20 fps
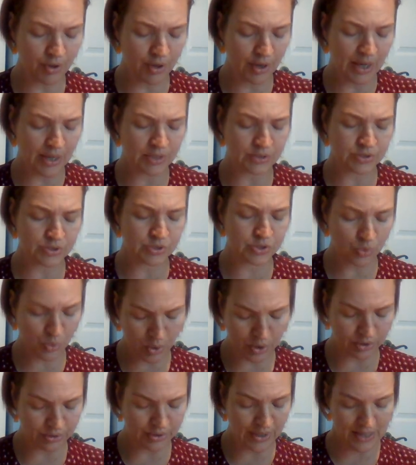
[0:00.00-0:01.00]
and
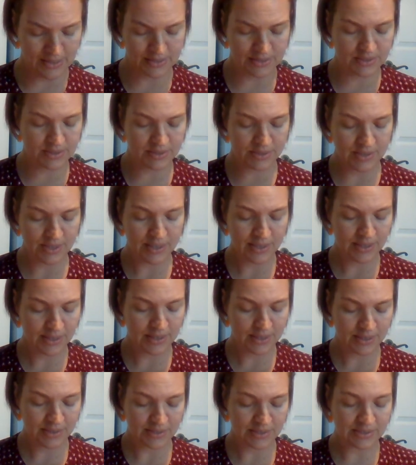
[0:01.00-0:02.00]
squirrel nests,"
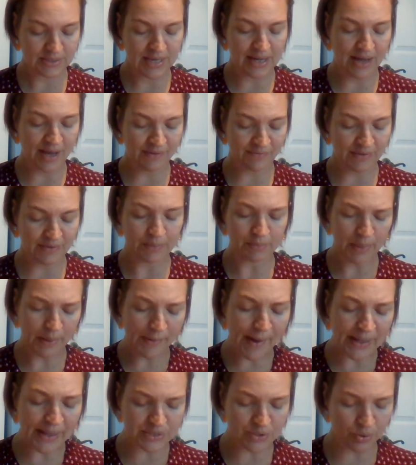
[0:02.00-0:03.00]
said Ivy.
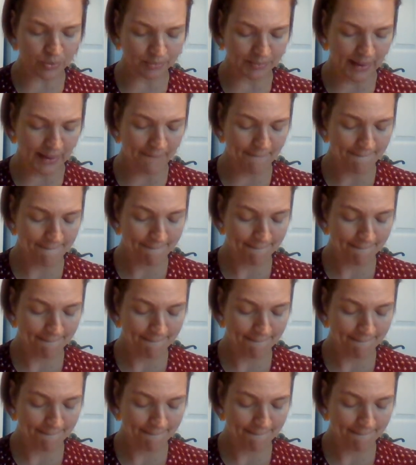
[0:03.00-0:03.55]
"Papa told me."